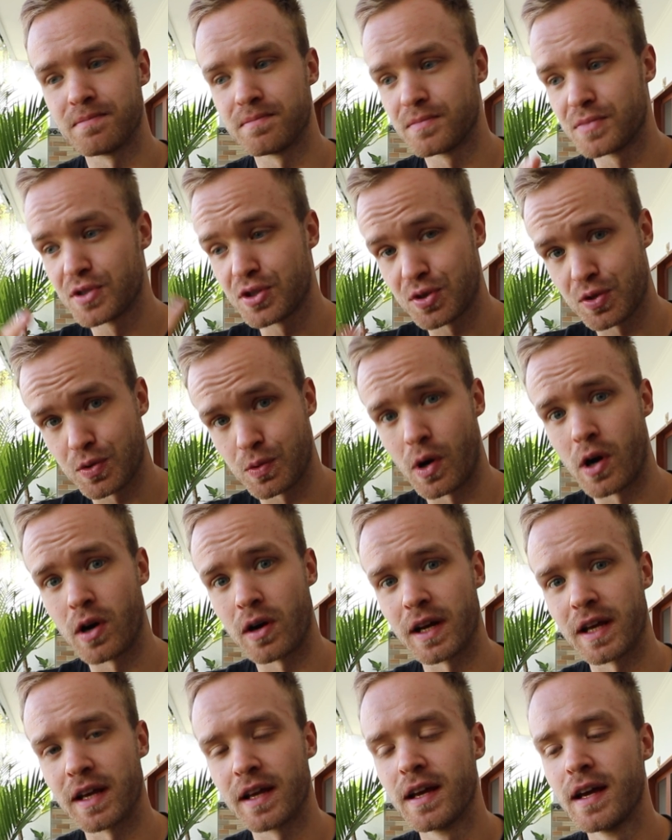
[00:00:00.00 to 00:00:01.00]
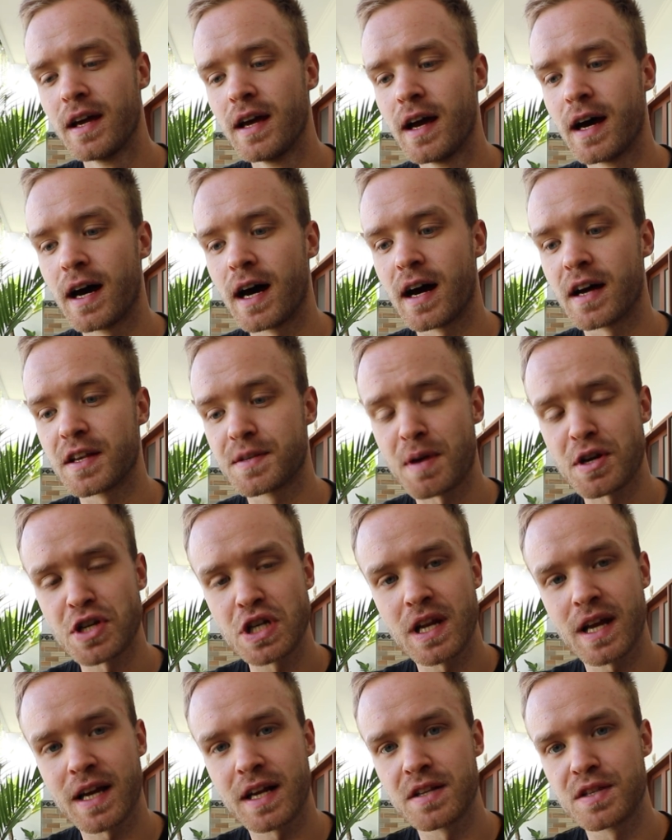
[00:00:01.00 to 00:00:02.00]
strongly.
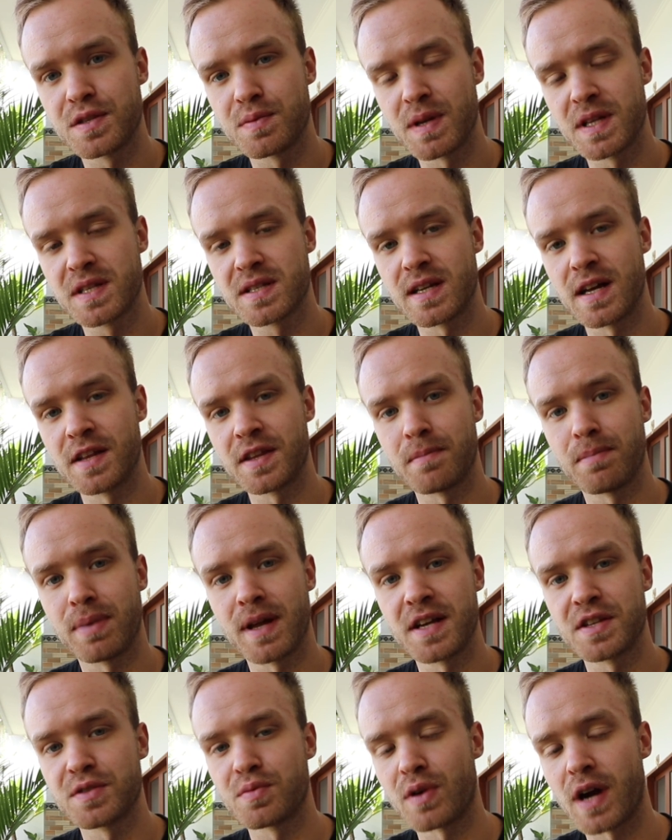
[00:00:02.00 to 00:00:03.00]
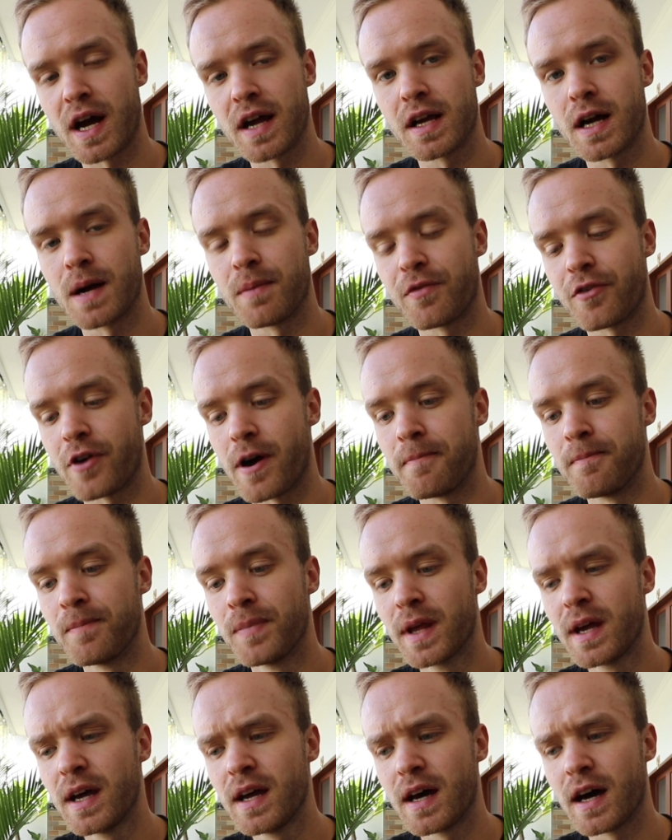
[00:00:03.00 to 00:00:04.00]
Especially like in Switzerland, the place where I come from,
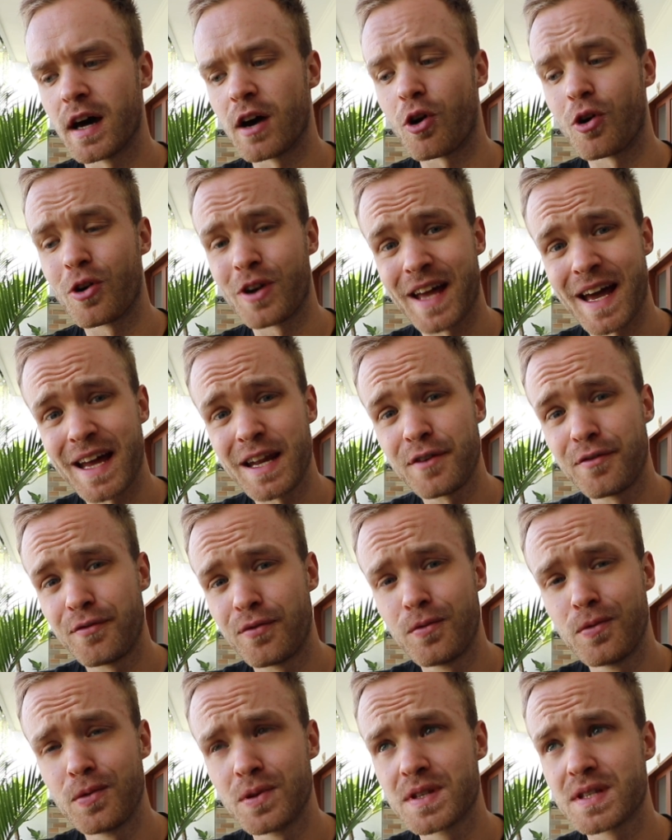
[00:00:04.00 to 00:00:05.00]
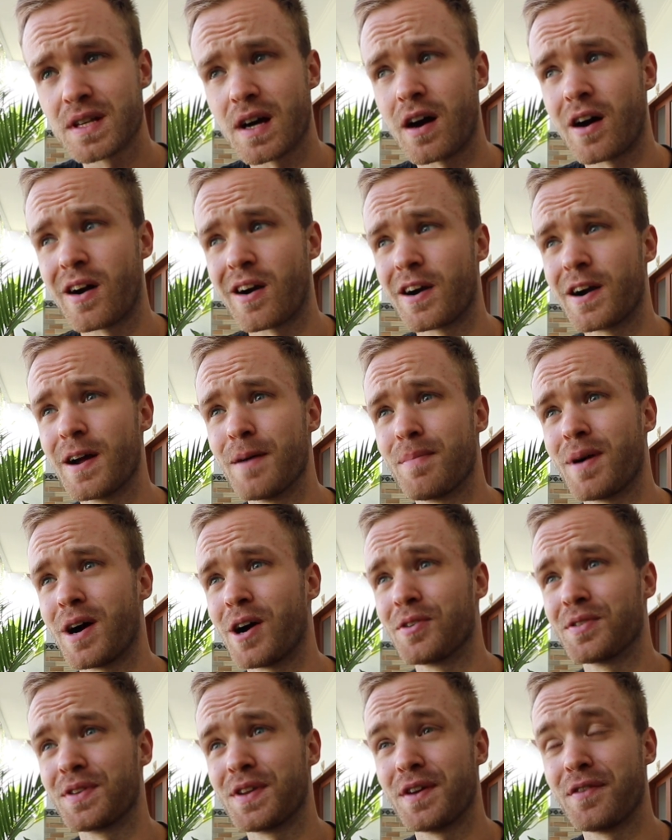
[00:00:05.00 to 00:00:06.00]
organic foods are
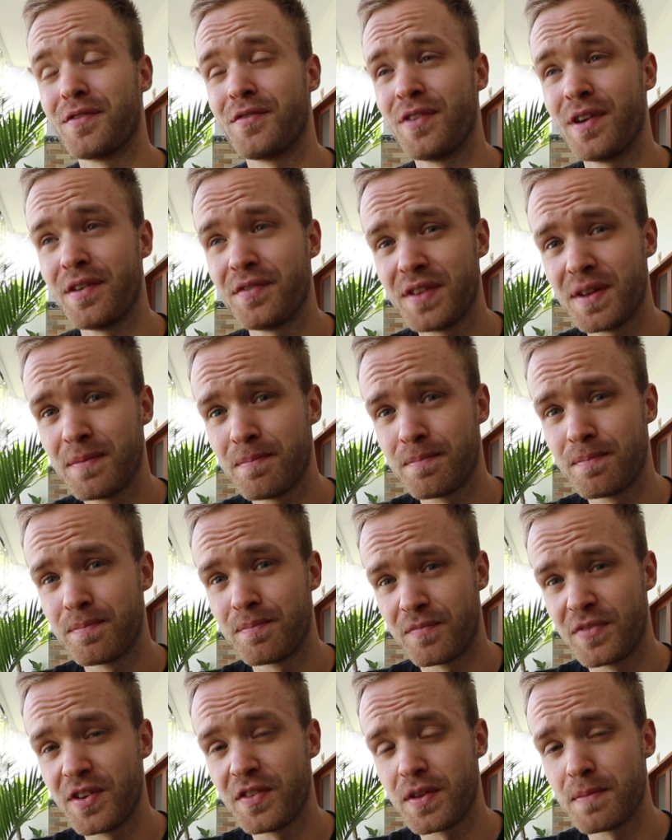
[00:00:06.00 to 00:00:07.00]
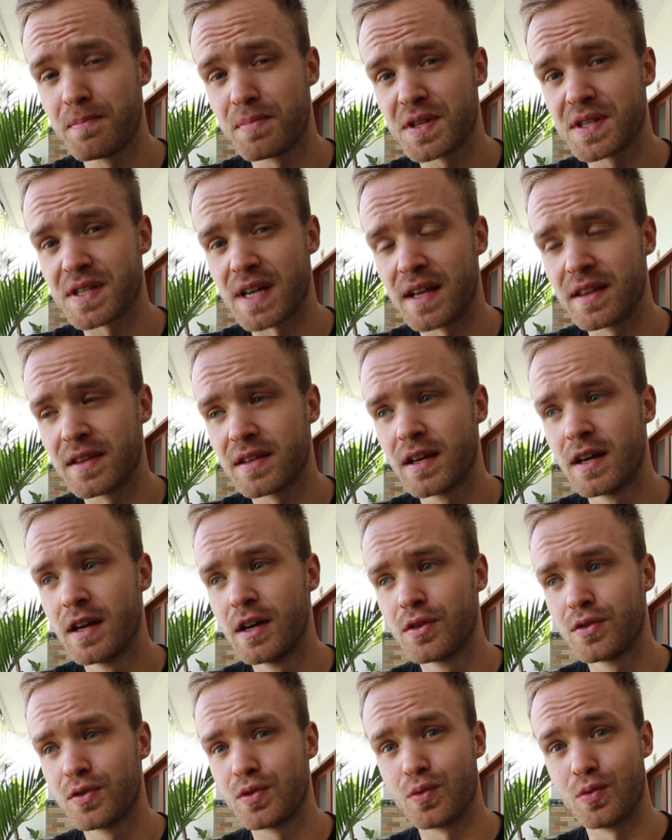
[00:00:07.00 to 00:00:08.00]
about 50%
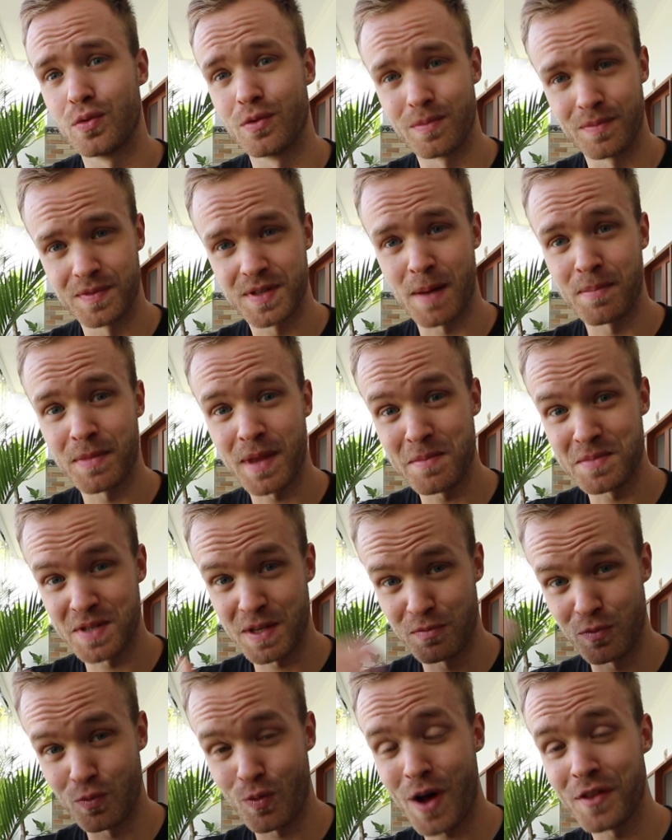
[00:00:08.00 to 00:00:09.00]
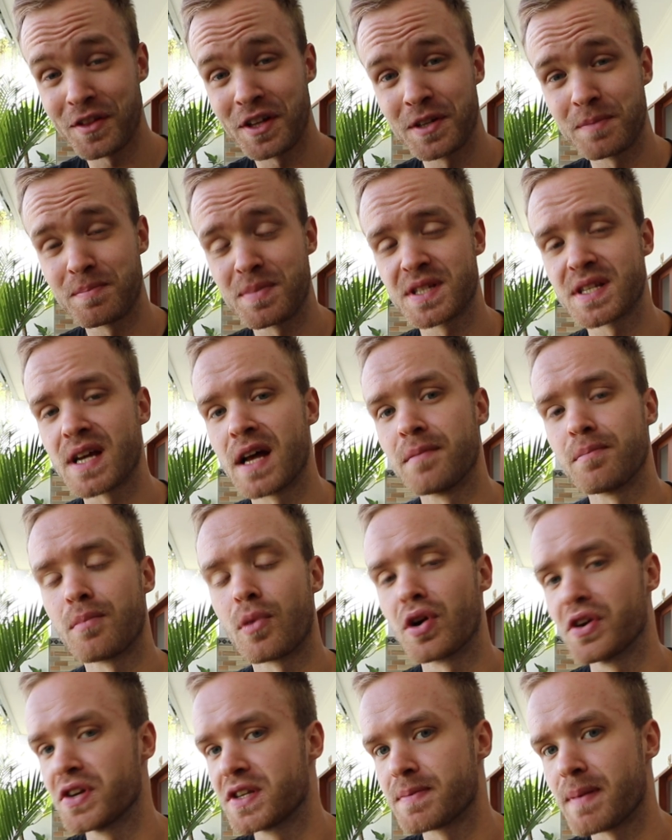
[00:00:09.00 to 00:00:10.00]
to sometimes even 100%
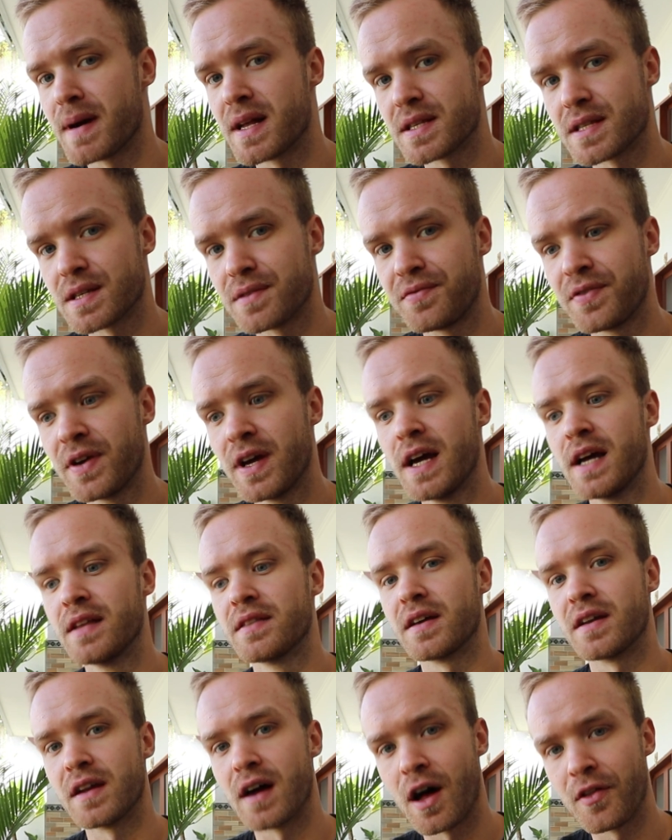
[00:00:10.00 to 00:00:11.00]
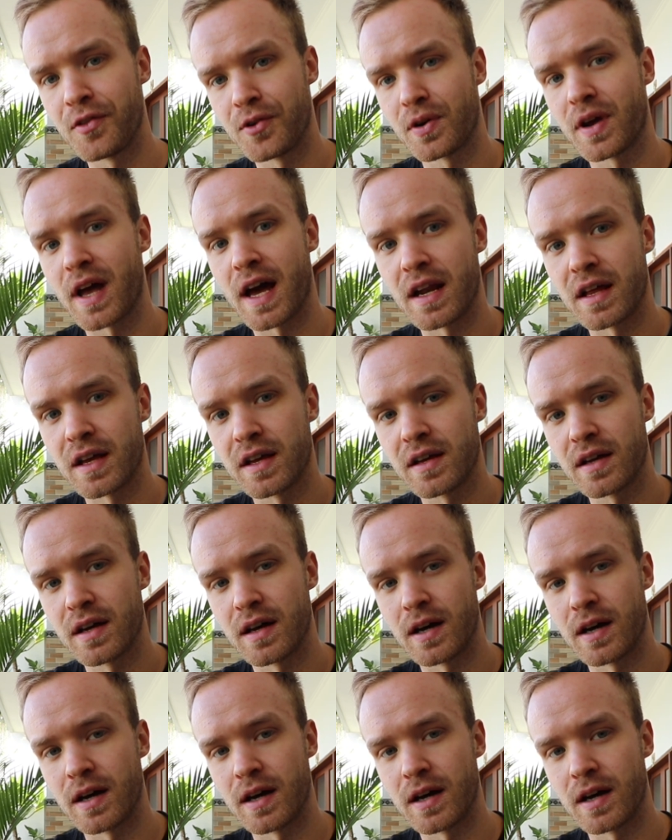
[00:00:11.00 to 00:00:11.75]
more expensive than non-organic